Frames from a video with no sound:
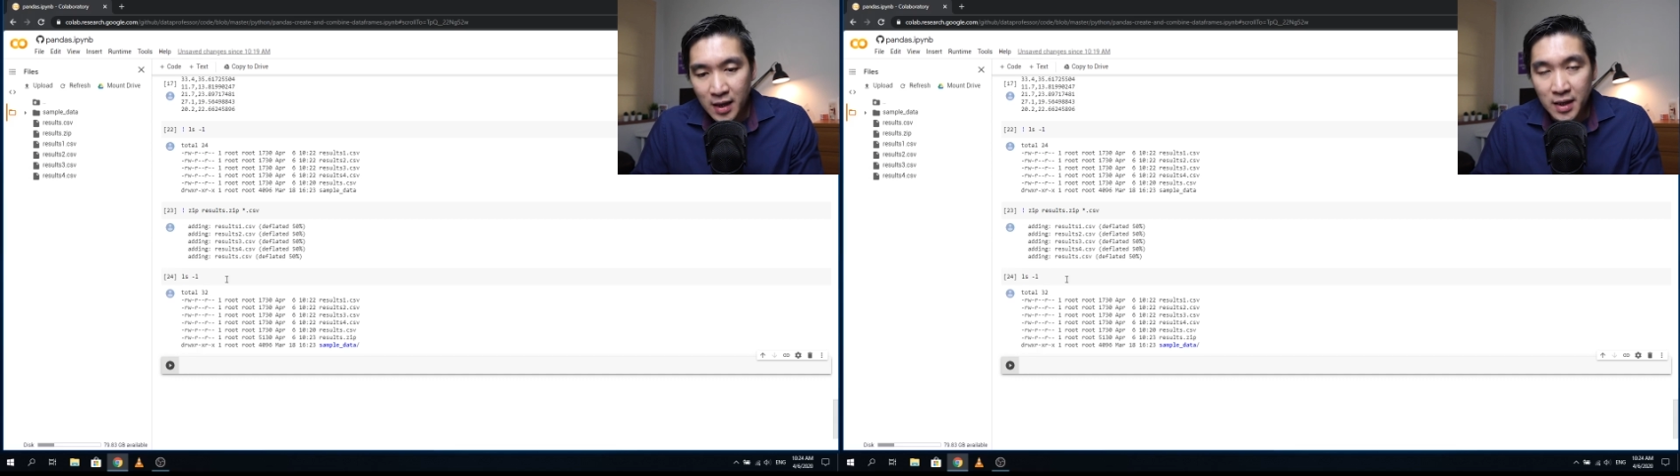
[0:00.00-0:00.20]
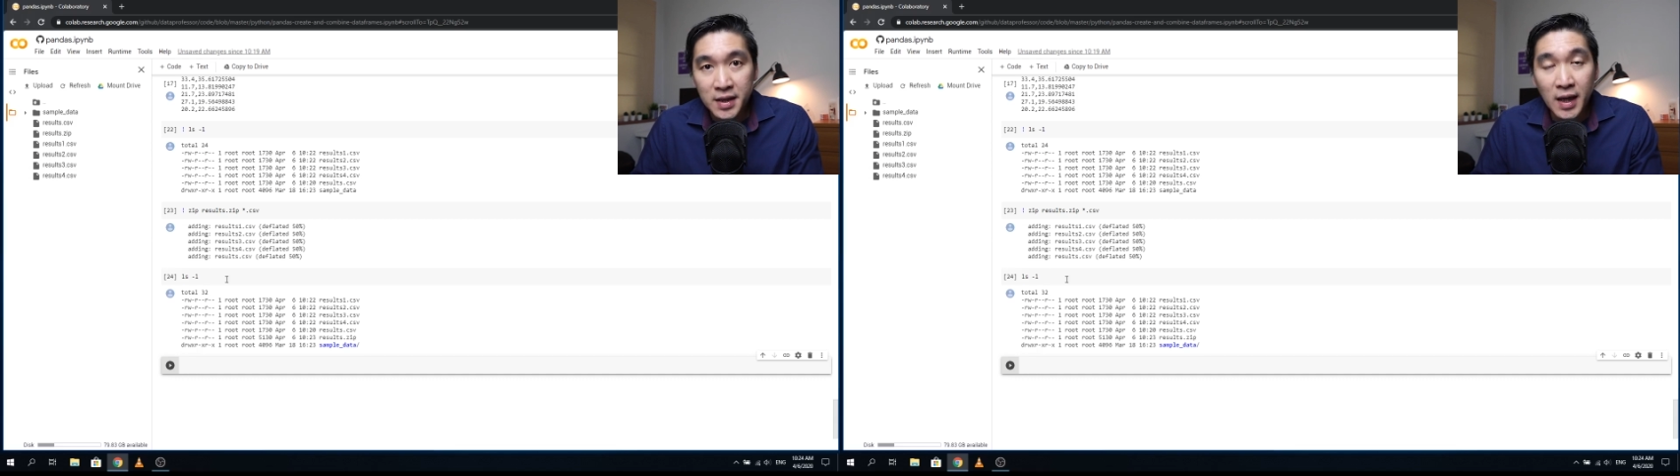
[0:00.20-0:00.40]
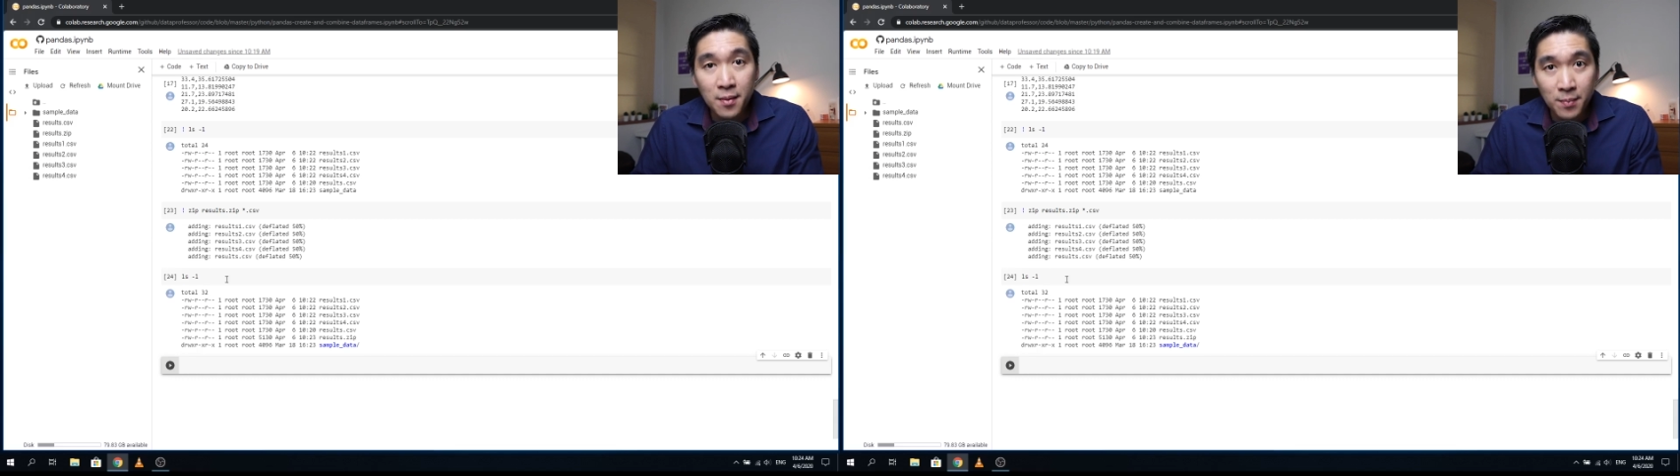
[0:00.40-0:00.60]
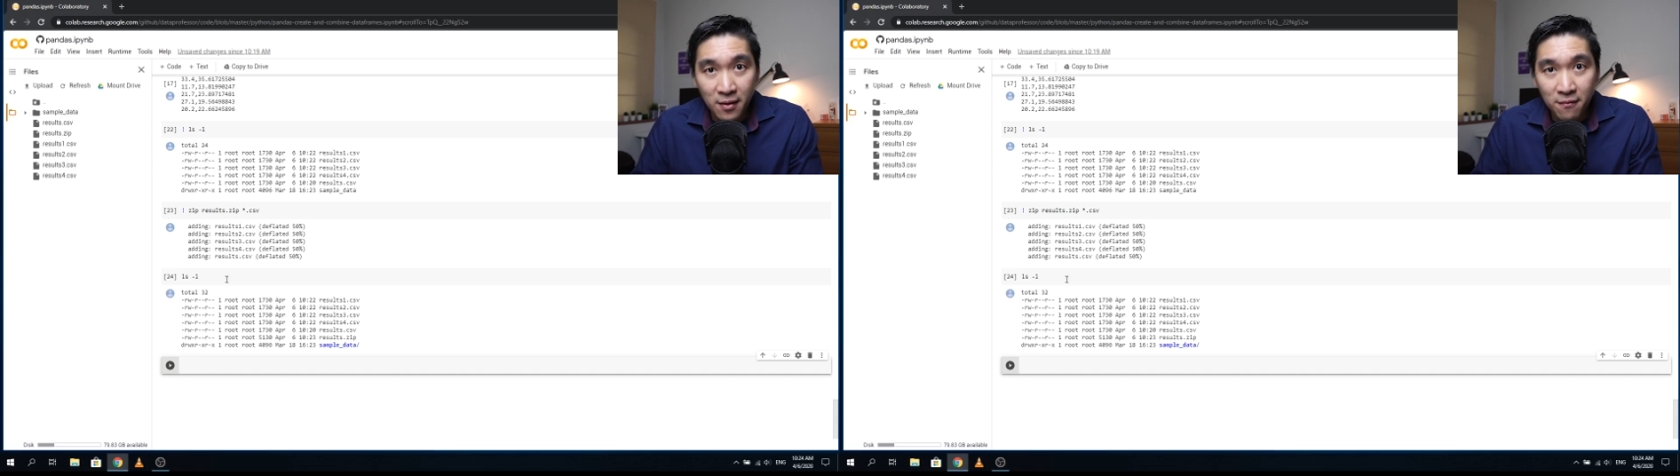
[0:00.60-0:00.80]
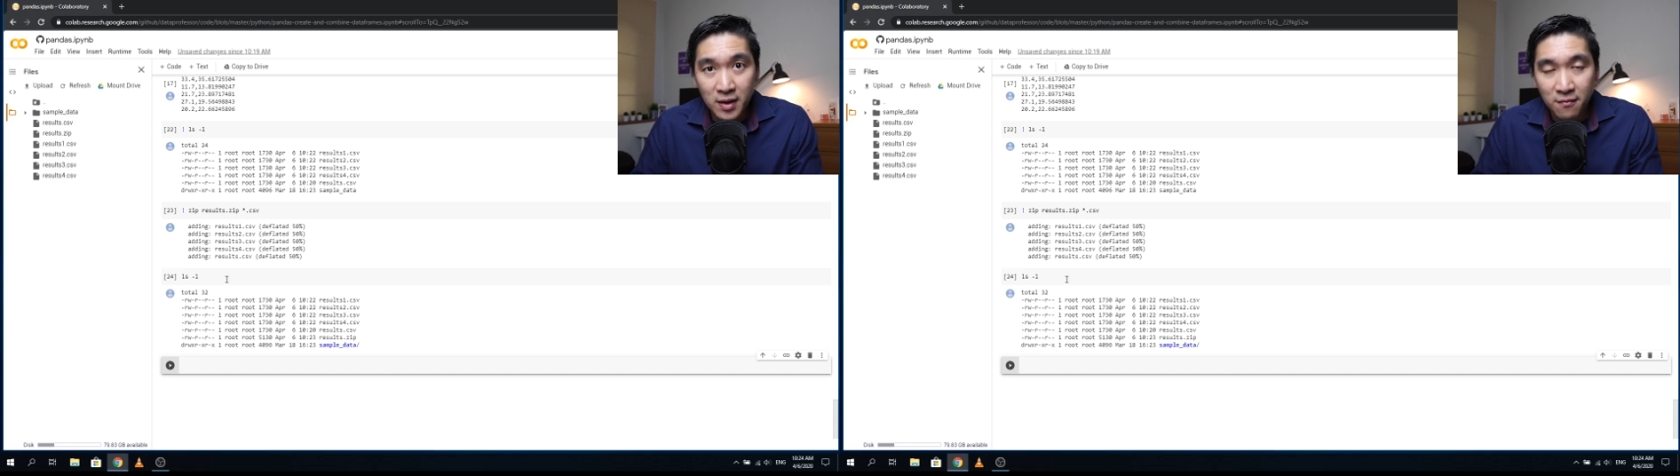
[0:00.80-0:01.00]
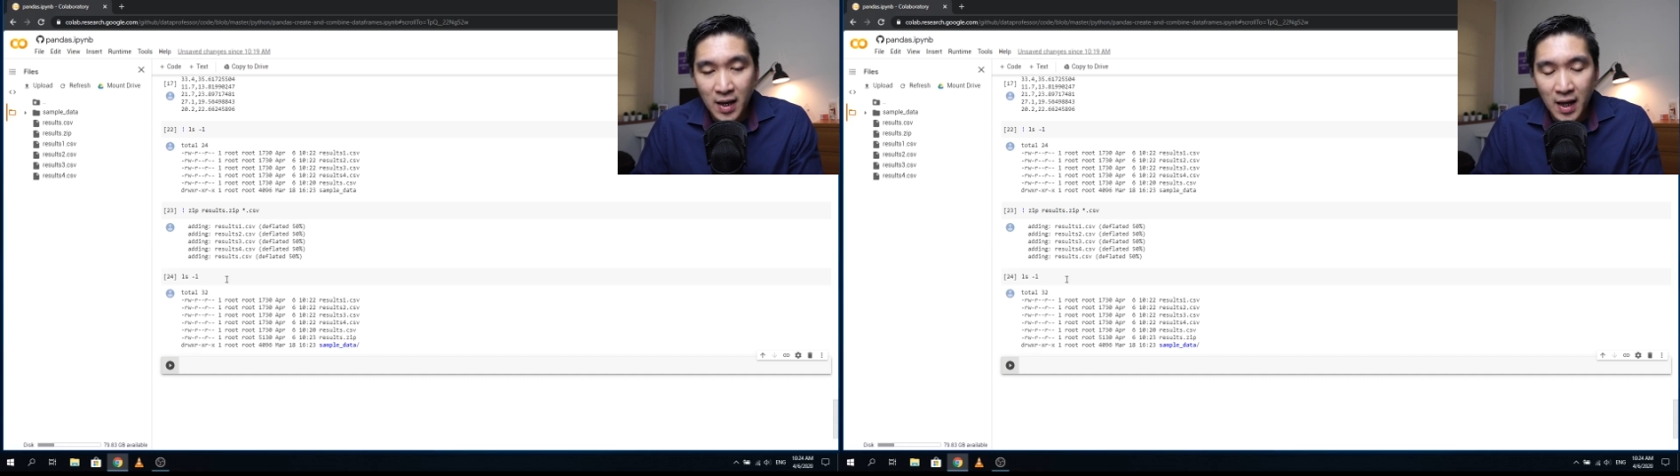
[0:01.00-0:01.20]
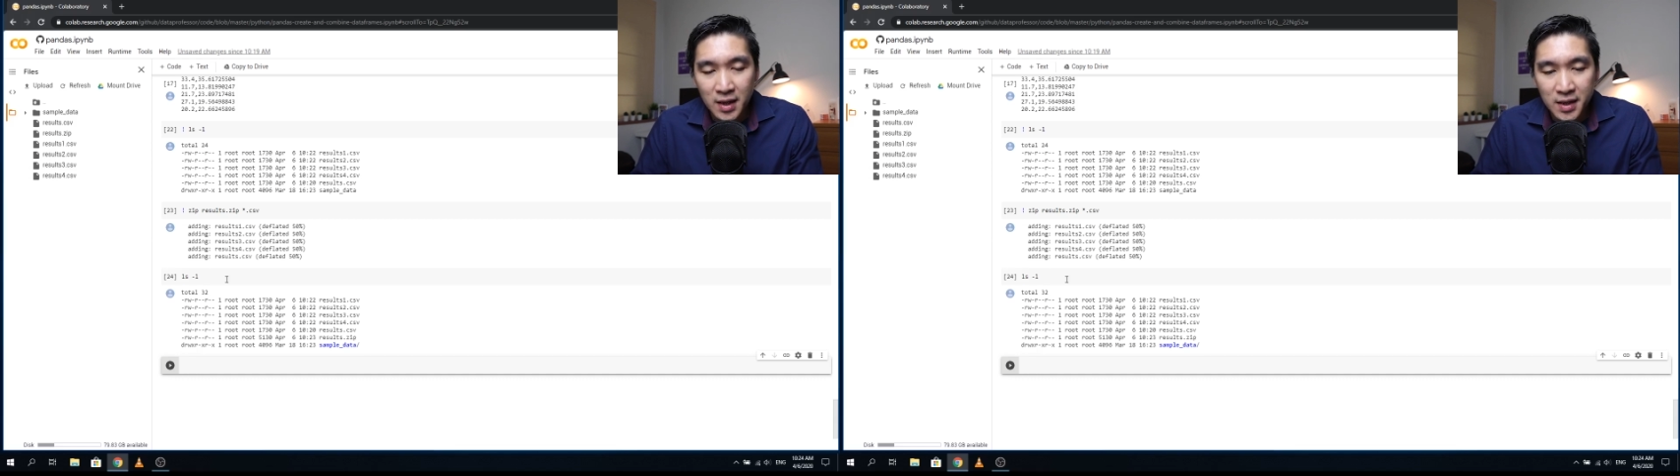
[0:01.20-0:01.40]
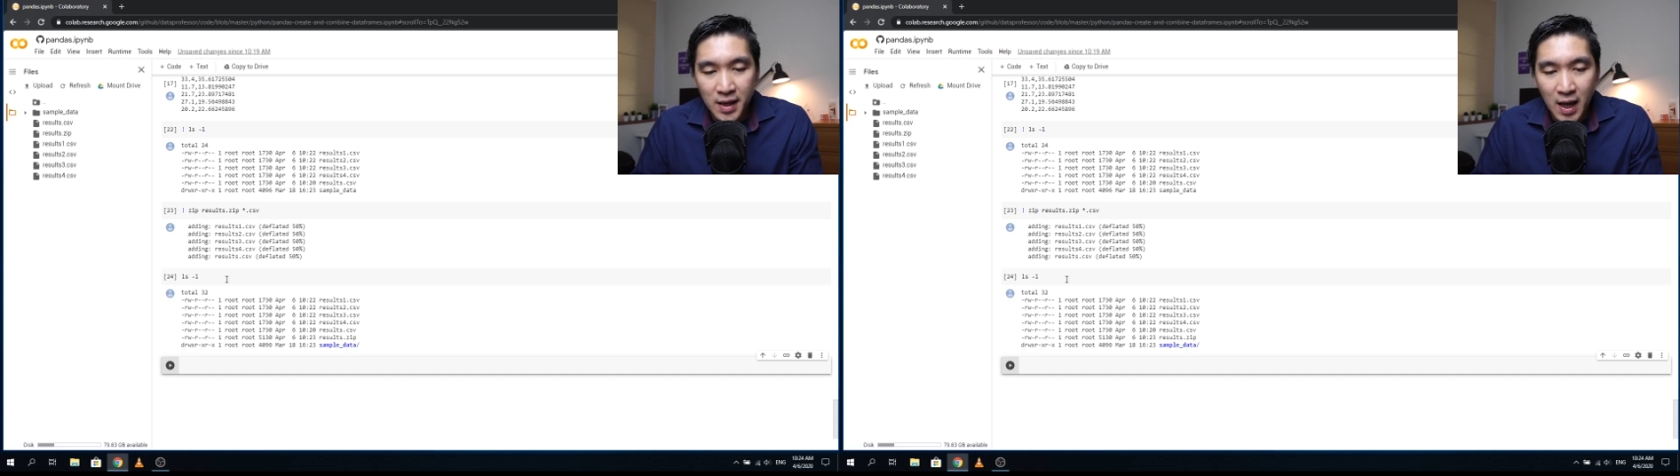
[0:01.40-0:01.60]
And the second benefit of that is